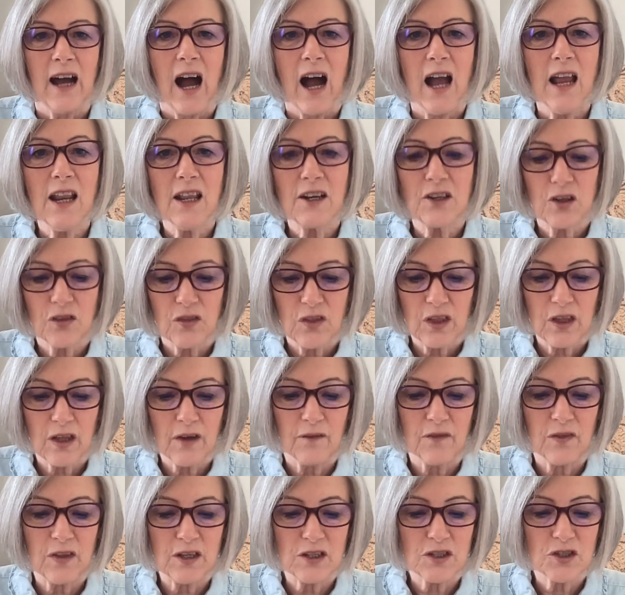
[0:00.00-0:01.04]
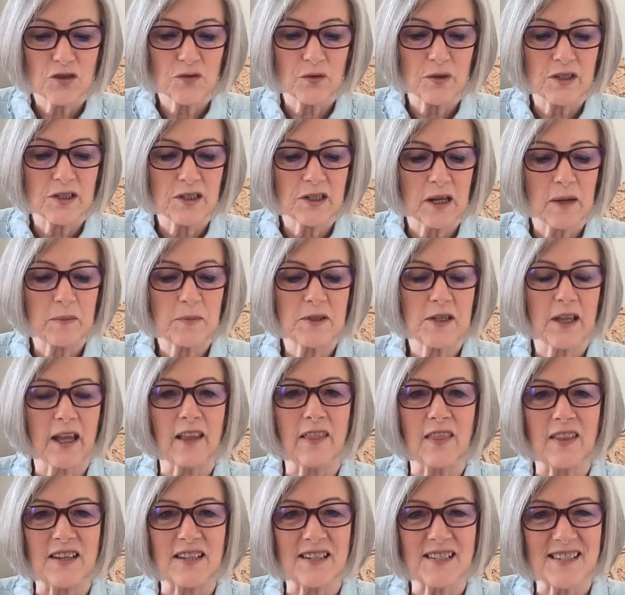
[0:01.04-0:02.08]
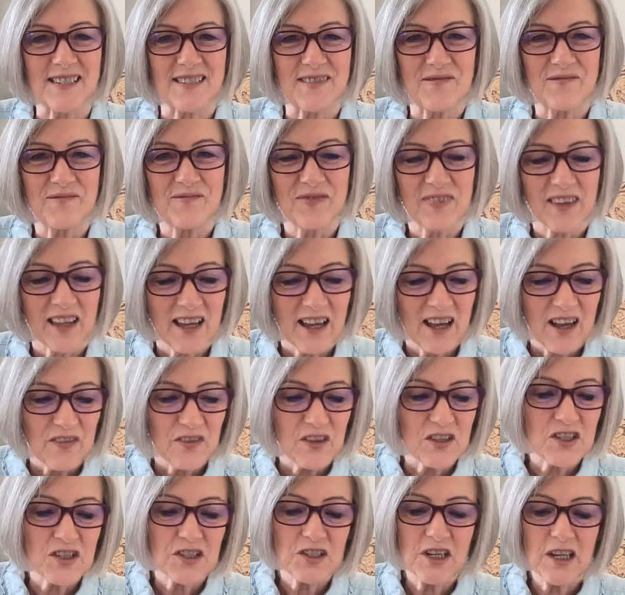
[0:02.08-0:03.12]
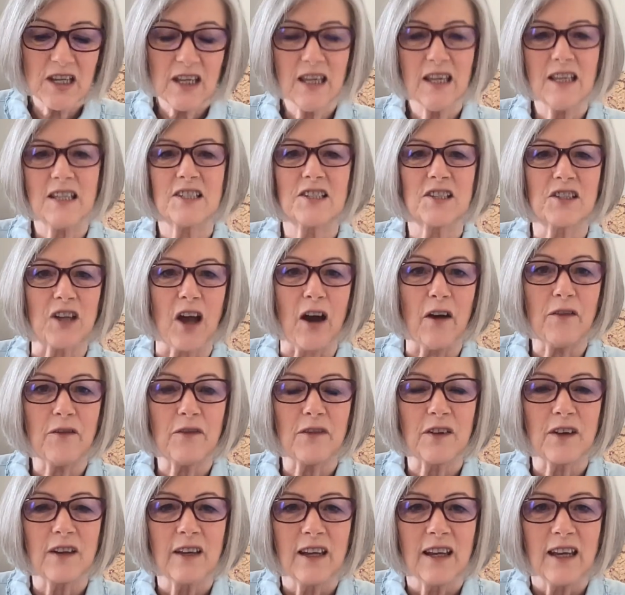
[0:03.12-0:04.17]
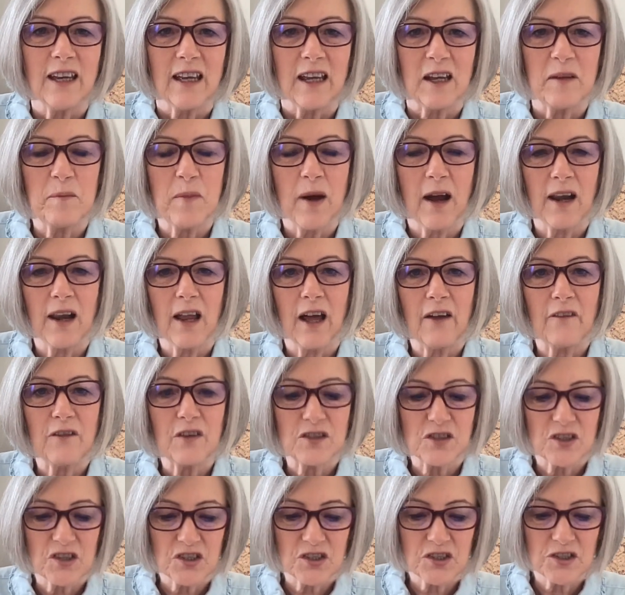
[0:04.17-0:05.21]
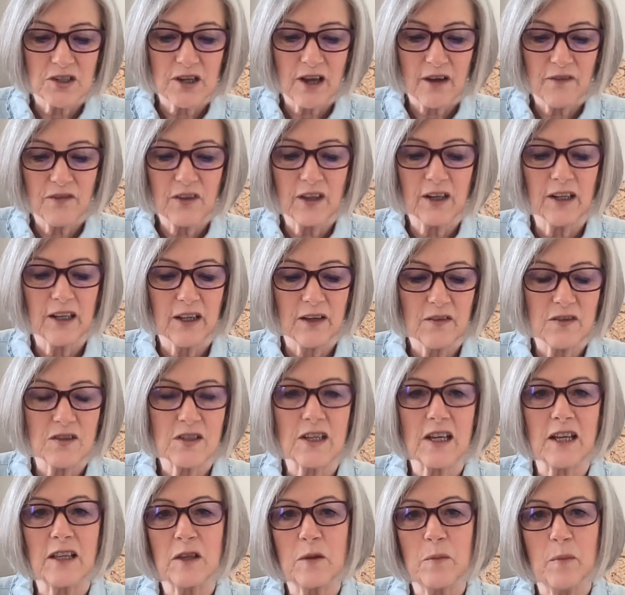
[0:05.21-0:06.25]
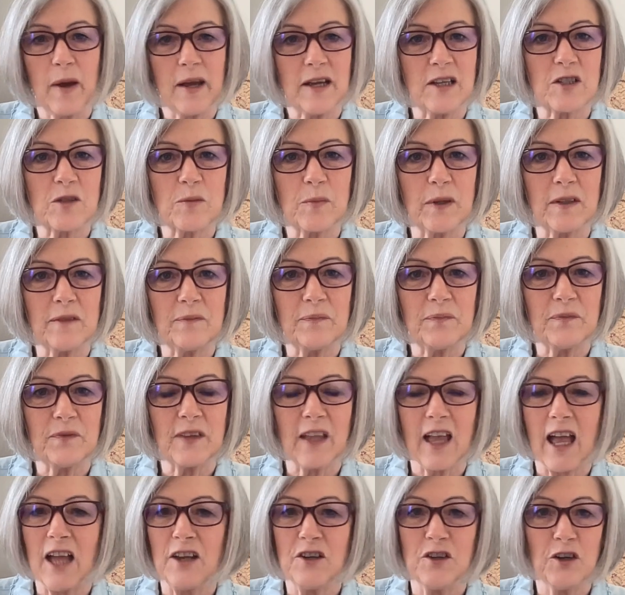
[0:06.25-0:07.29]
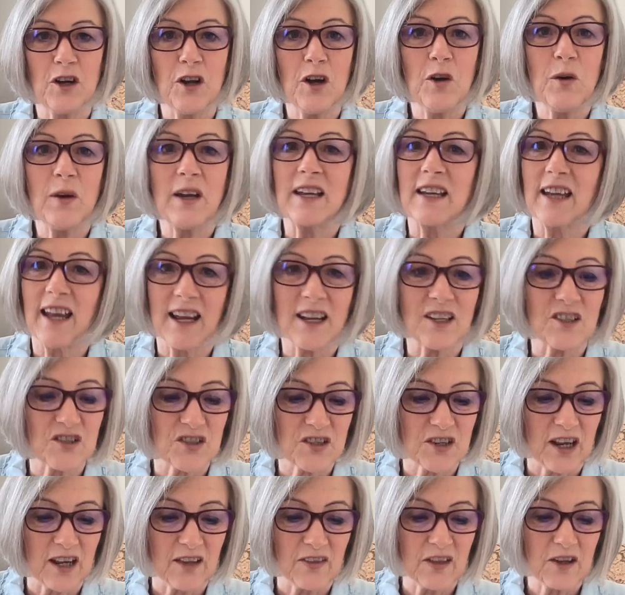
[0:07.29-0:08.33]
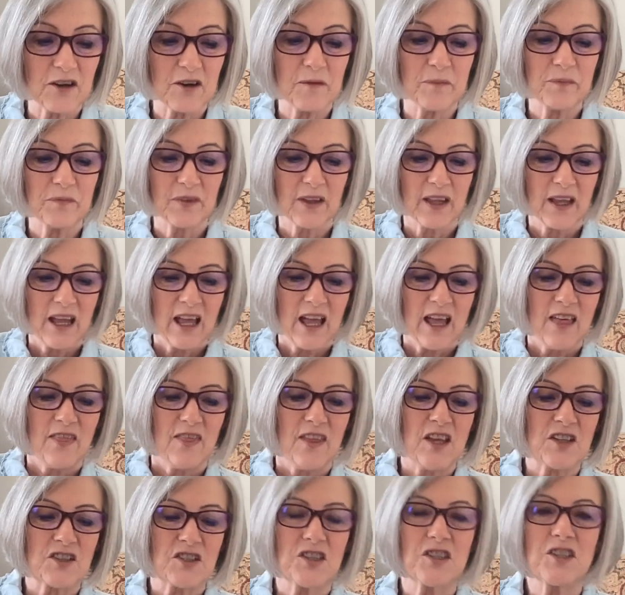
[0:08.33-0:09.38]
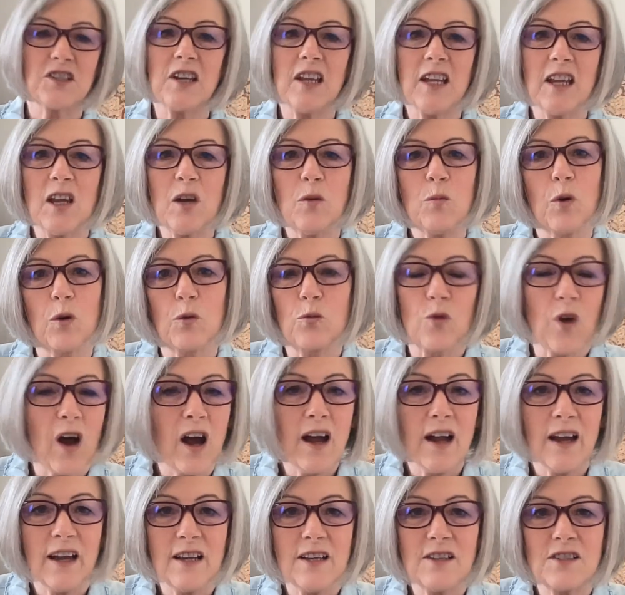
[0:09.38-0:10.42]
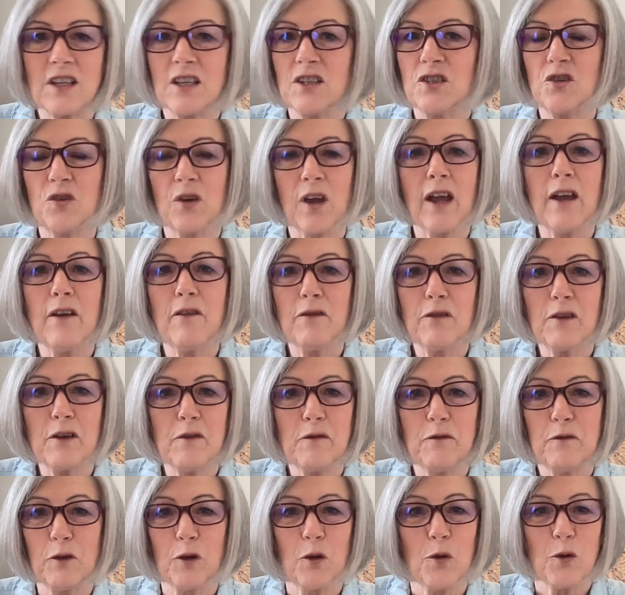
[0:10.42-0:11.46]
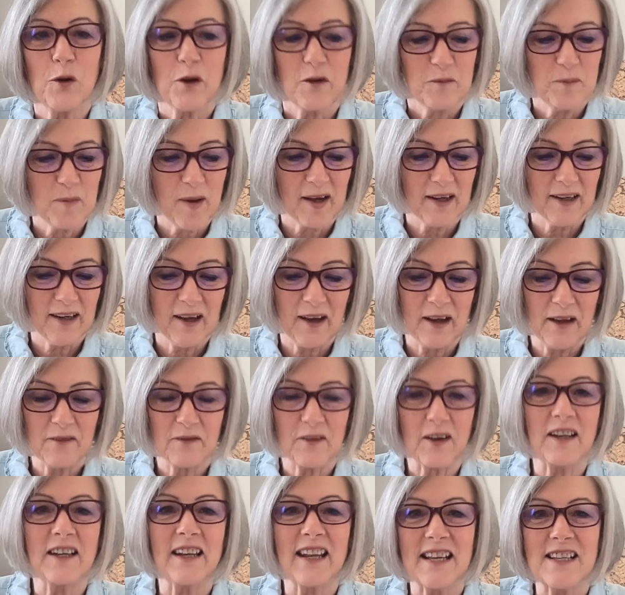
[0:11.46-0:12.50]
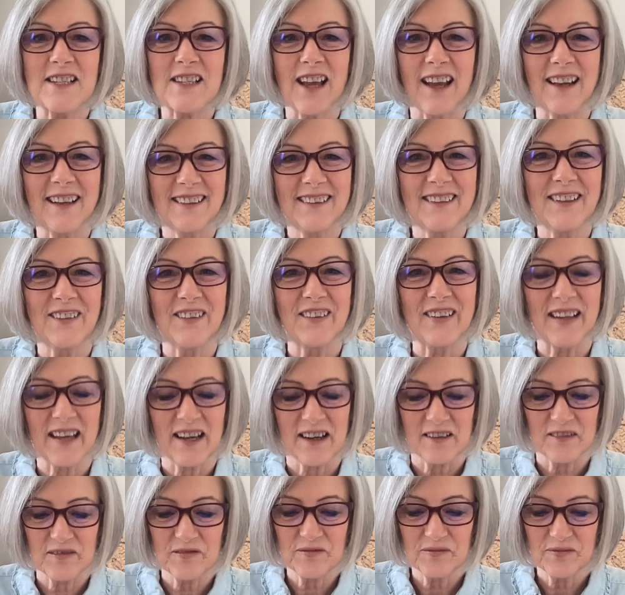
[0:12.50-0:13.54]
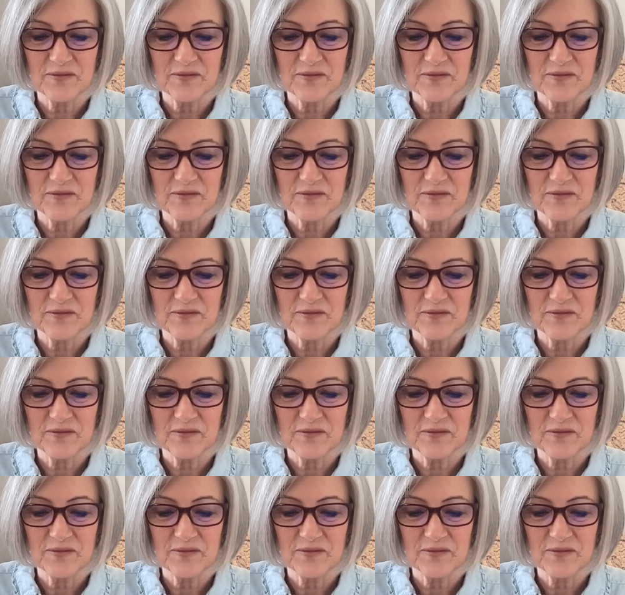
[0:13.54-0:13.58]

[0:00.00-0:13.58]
I like to think of these three steps like this. The stinky stuff in my life is the stuff that lives in the basement. And you know, it can't stay there. Its stink will rise into every floor of my life unless I clear it out.